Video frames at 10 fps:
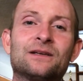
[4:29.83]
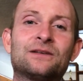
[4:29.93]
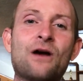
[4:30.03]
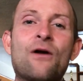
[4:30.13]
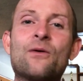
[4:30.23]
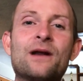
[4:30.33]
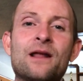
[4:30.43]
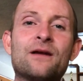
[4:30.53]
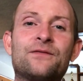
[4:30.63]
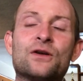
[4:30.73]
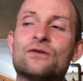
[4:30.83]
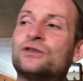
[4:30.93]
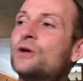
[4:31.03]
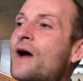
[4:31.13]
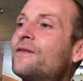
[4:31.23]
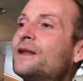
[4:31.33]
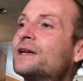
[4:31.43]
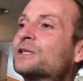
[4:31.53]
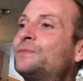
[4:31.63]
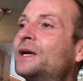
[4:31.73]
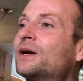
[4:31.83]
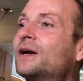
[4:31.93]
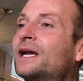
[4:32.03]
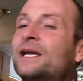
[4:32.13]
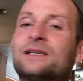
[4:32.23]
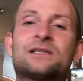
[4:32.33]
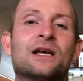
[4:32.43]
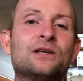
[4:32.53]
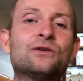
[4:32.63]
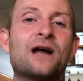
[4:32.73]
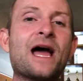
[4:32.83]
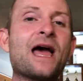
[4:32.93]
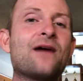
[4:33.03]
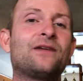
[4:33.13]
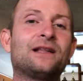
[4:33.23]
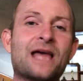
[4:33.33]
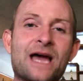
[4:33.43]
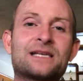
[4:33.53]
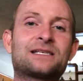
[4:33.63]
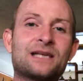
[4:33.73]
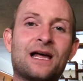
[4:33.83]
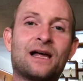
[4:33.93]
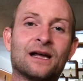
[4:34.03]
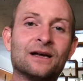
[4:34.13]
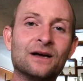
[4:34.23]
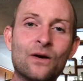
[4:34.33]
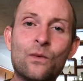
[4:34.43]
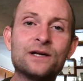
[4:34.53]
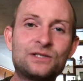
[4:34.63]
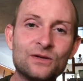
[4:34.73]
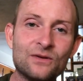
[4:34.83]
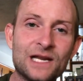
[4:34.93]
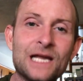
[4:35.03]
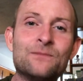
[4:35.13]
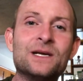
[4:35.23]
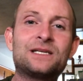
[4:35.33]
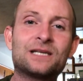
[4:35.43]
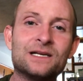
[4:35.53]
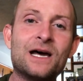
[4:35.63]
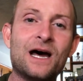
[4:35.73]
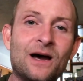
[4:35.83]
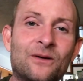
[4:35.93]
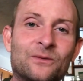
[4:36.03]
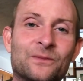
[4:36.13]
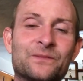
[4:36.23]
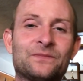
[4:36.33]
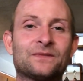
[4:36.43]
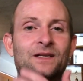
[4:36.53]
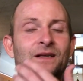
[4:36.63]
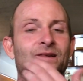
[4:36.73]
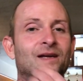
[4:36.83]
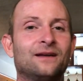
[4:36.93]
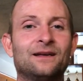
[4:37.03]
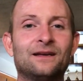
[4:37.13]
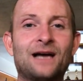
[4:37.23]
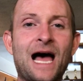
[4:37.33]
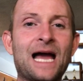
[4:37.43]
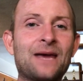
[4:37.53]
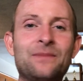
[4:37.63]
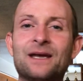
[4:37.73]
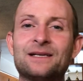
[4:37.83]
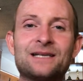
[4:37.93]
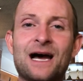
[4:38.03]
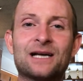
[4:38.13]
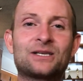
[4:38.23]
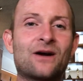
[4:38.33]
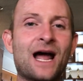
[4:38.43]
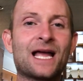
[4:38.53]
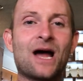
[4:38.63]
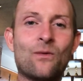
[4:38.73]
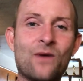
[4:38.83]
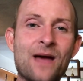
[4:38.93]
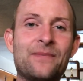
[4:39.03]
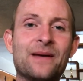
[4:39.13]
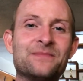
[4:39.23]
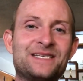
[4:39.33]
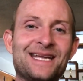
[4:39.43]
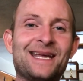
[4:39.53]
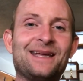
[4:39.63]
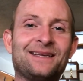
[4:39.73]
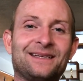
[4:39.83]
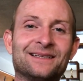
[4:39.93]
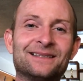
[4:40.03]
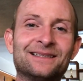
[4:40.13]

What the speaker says: Go to an interview. Do you have any experience? Dude, I have Alexa. What do you need me to know? I can be a doctor. I got WebMD.